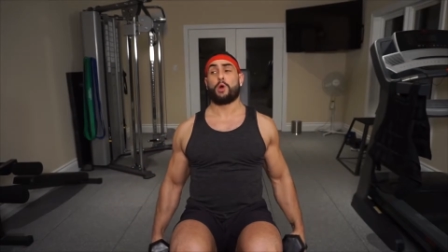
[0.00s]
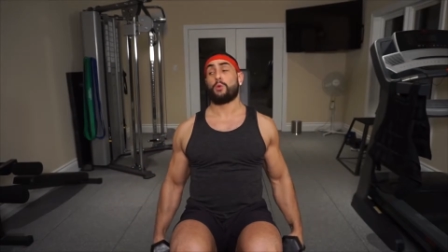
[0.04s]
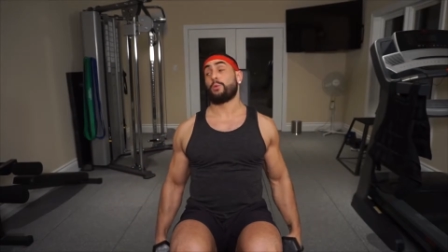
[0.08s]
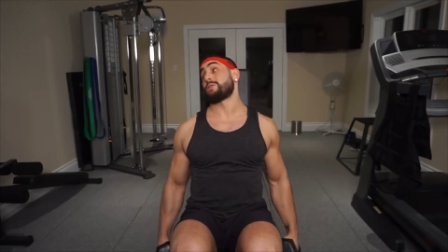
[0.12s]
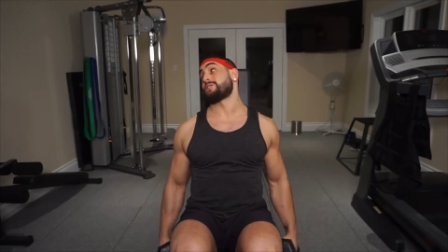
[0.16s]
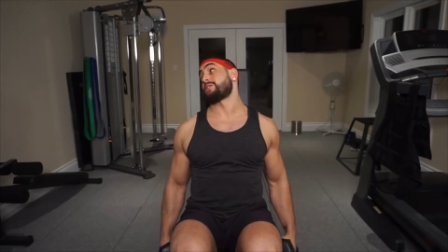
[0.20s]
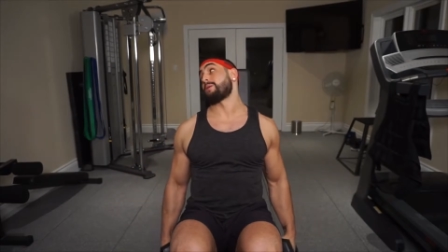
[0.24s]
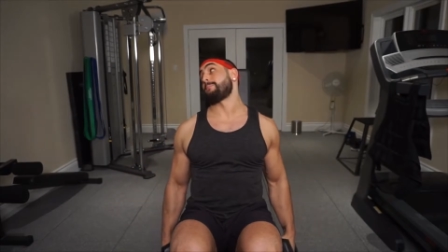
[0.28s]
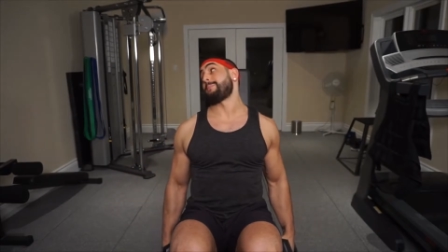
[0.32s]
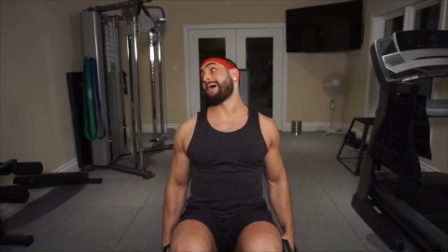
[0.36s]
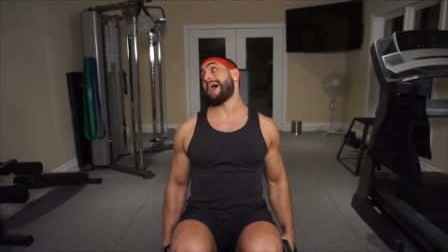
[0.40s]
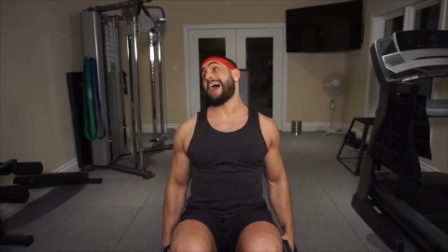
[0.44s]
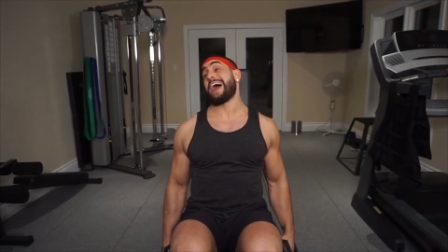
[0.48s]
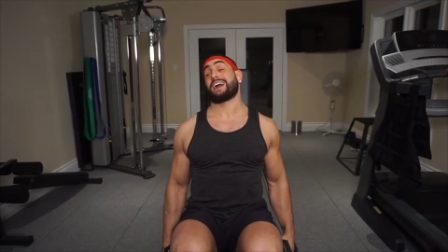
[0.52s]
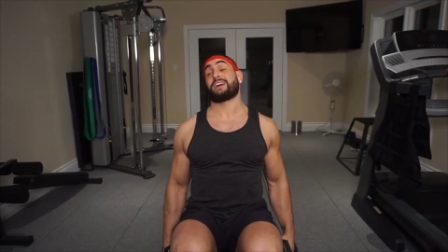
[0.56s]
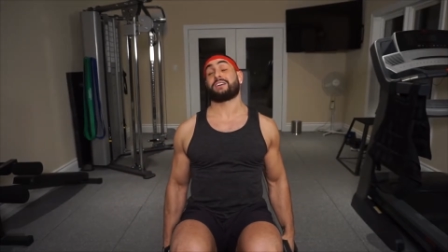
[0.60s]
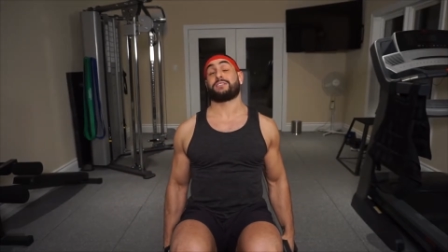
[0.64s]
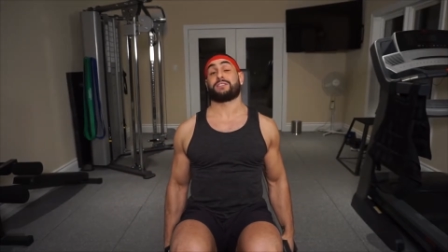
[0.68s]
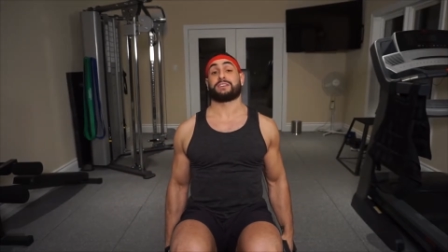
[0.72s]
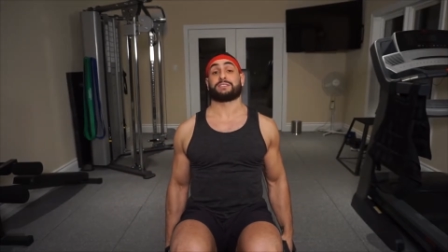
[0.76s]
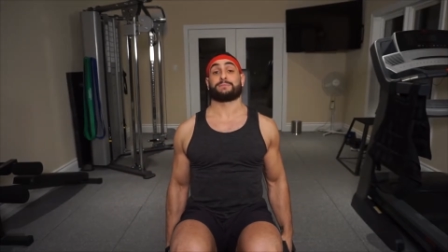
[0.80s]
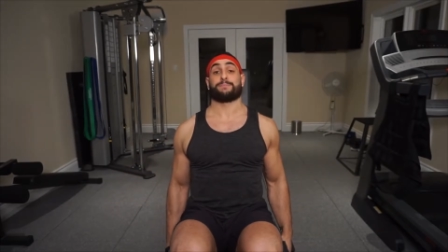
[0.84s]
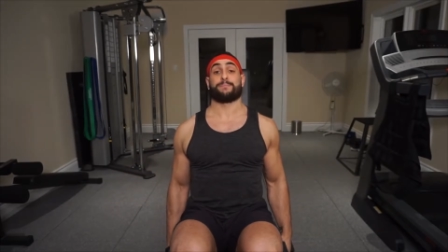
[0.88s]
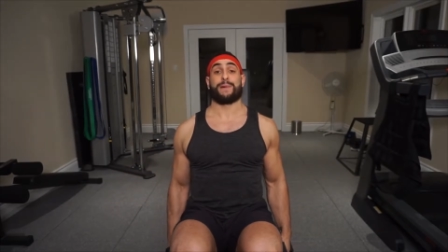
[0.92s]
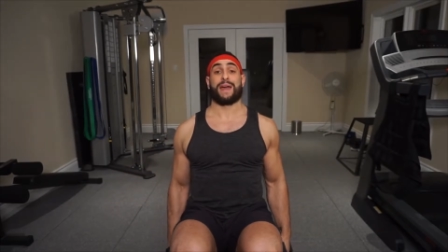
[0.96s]
with the back
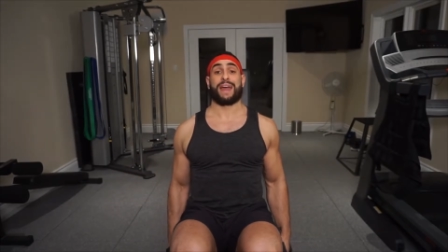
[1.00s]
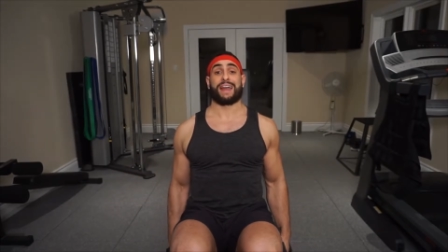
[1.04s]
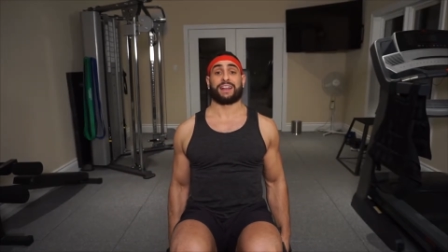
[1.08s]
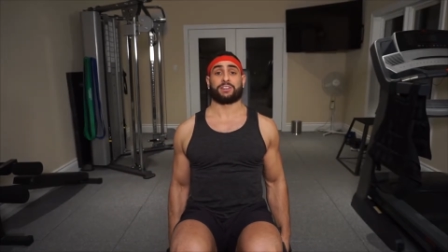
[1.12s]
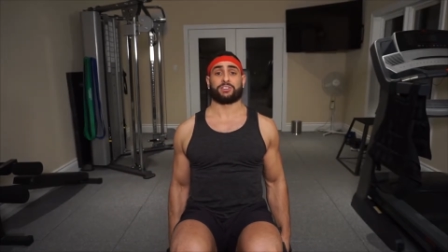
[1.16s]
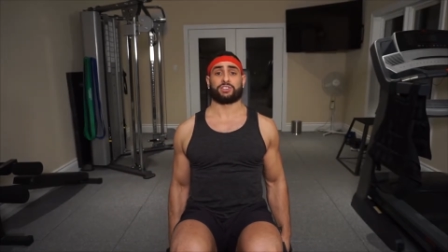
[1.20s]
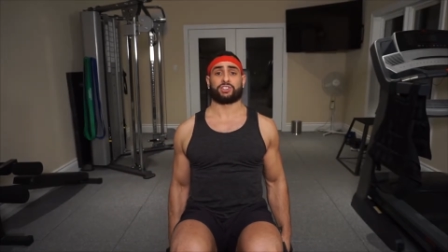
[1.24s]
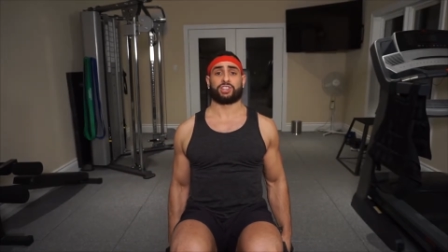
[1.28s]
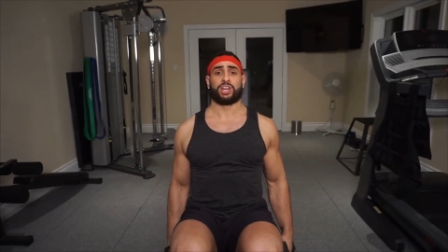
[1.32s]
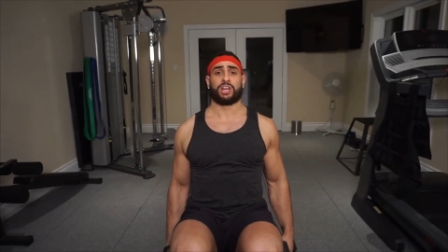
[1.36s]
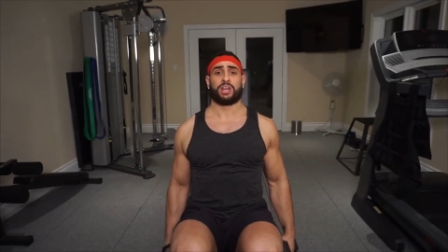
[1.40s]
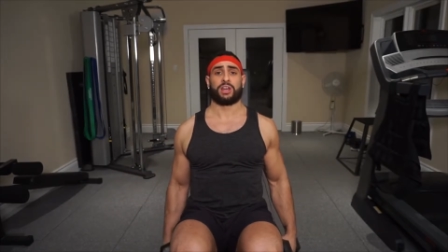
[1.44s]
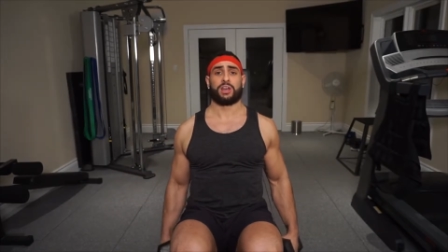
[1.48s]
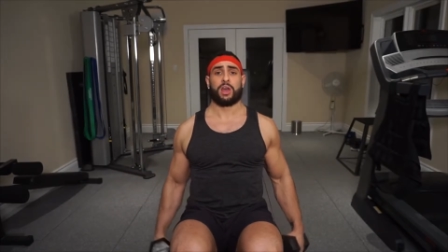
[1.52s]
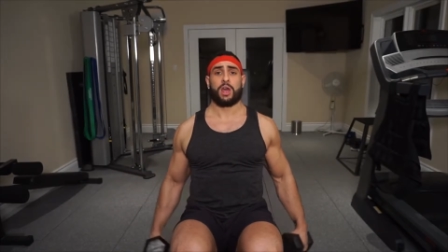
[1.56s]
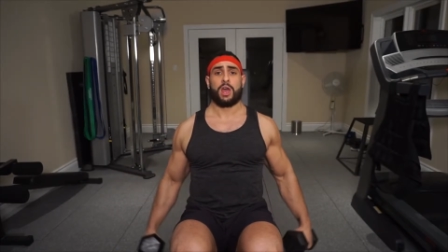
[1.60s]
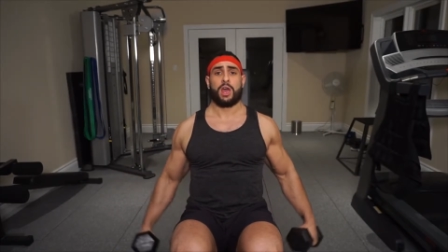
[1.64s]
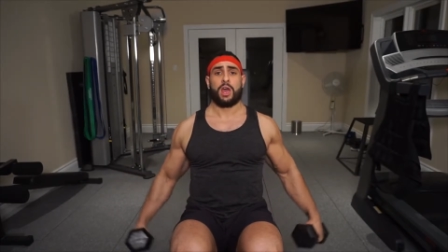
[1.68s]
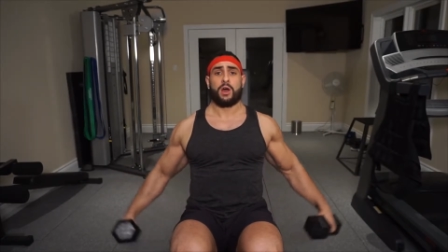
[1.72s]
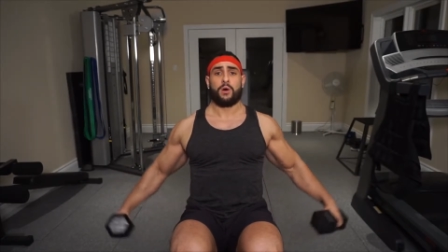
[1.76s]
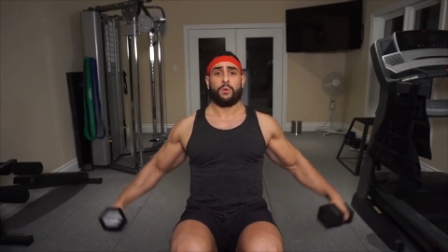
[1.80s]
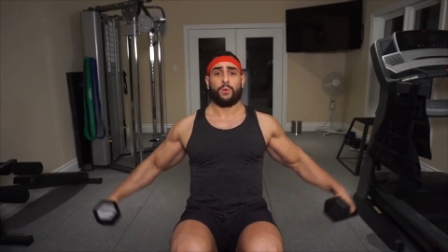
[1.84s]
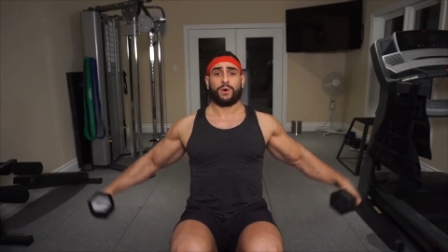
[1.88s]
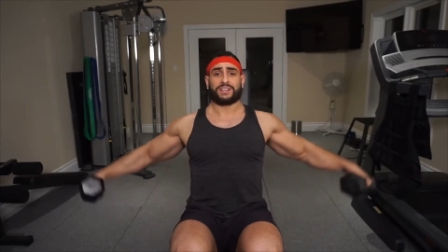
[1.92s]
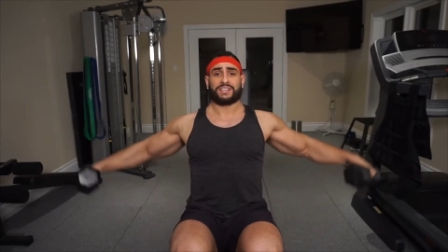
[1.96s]
of this bench.
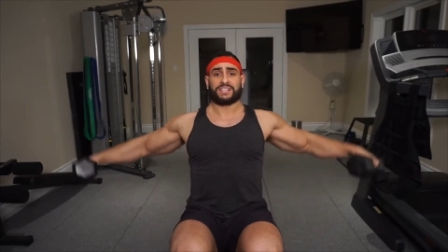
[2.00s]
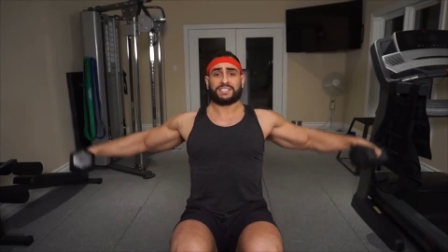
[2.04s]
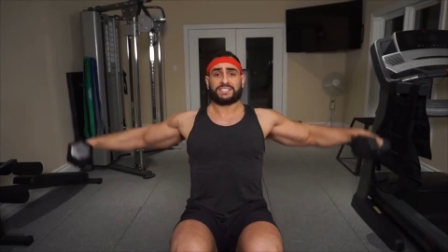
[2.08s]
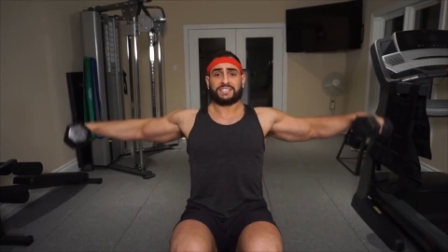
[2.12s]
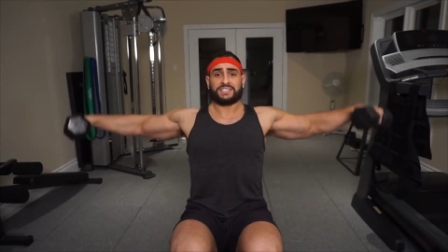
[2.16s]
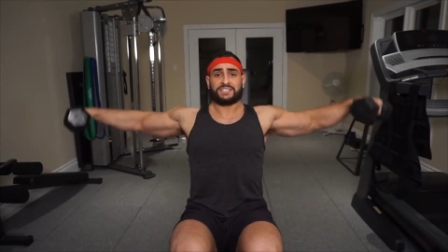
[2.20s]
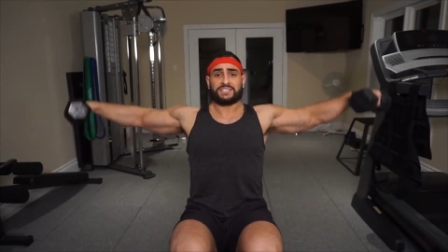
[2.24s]
What this